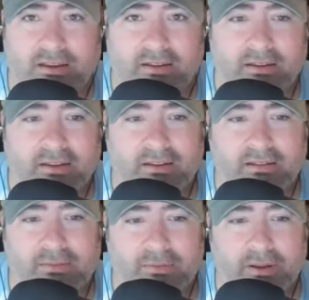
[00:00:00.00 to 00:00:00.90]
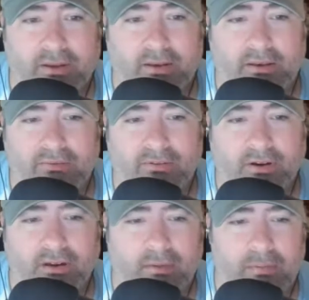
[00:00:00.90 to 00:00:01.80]
it, has been
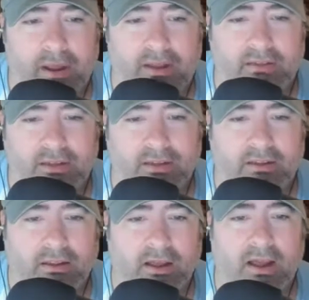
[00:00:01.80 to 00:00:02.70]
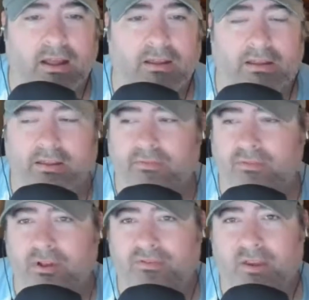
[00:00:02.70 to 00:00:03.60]
freaking amazing. I have
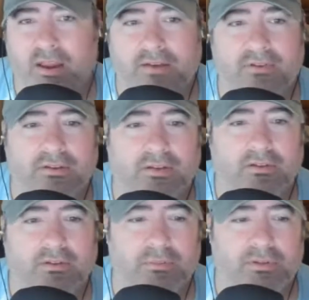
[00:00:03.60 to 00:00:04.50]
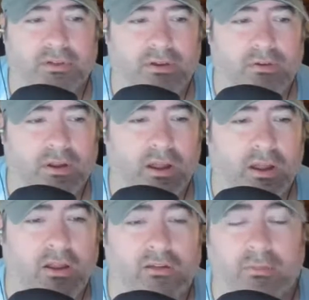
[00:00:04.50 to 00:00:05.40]
loved every single episode.
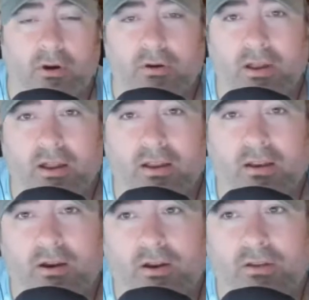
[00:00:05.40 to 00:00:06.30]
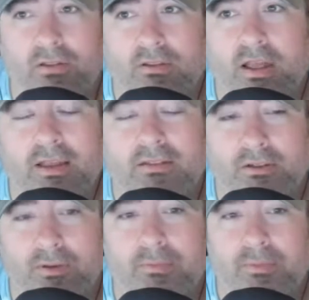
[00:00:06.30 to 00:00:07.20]
Tomorrow night are the
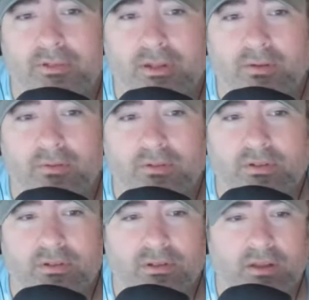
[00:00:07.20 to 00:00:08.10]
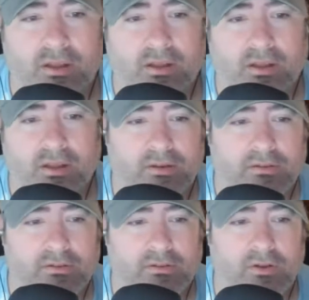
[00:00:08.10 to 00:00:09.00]
last 2 episodes.
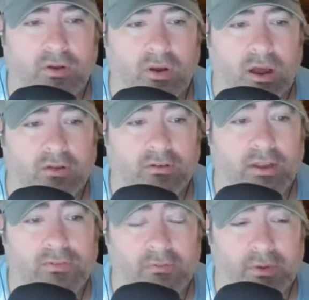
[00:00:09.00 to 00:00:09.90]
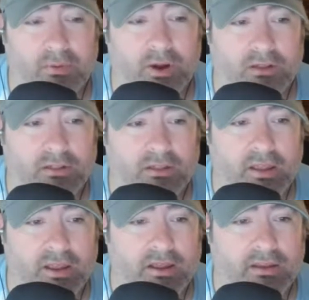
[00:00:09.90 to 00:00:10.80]
So I'll definitely be watching
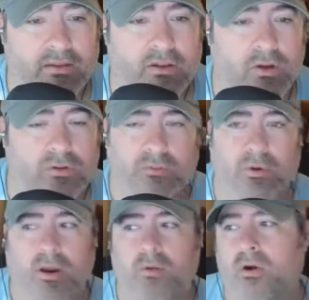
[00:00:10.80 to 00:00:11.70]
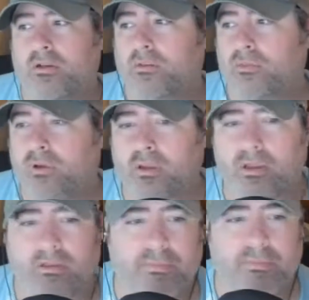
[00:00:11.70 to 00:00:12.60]
that. Coach will probably watch it when he
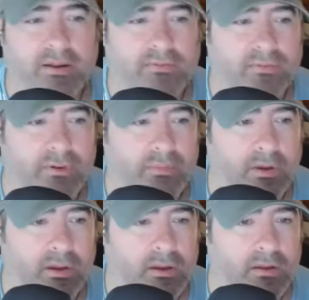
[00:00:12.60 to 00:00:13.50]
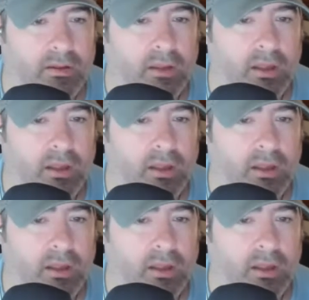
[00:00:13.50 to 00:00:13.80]
gets back from